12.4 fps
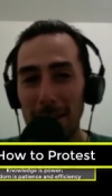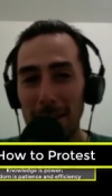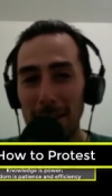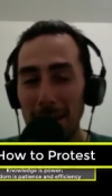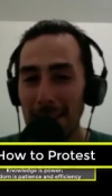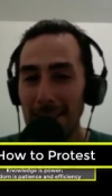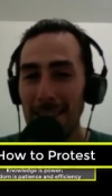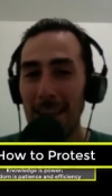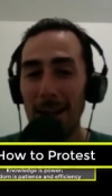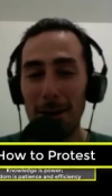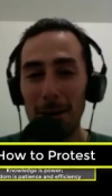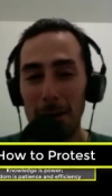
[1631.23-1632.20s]
not
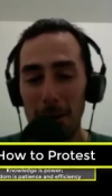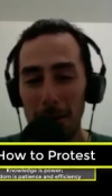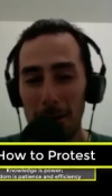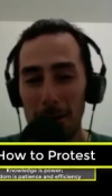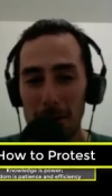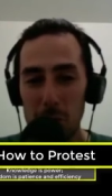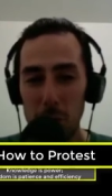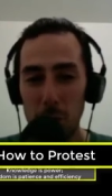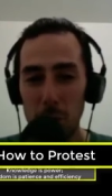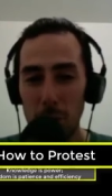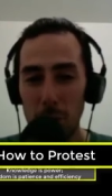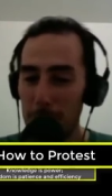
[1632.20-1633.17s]
there
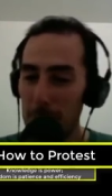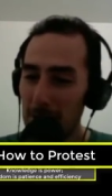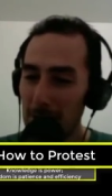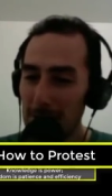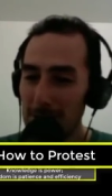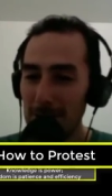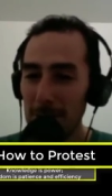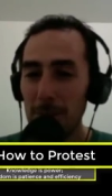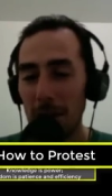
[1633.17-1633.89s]
to appease you.